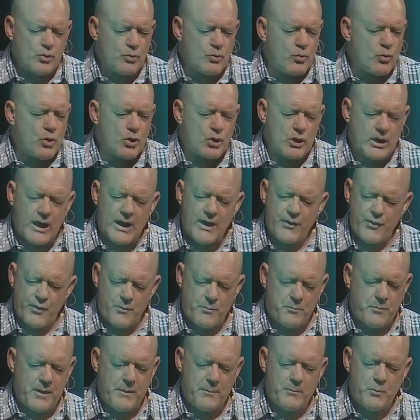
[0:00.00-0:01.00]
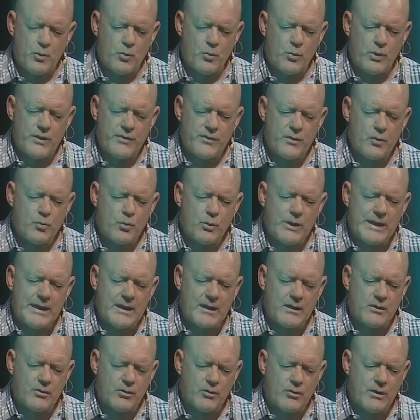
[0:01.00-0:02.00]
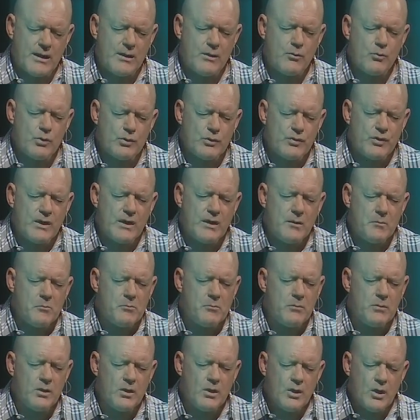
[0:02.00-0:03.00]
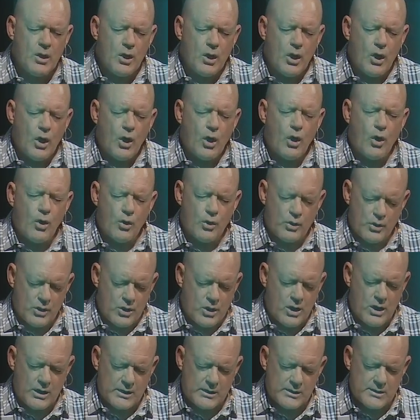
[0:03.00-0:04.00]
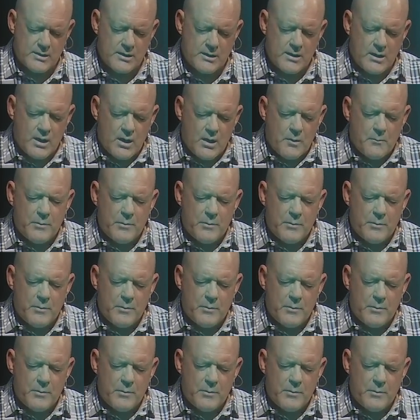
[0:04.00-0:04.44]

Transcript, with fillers: toward other people, whether we agree with them or not,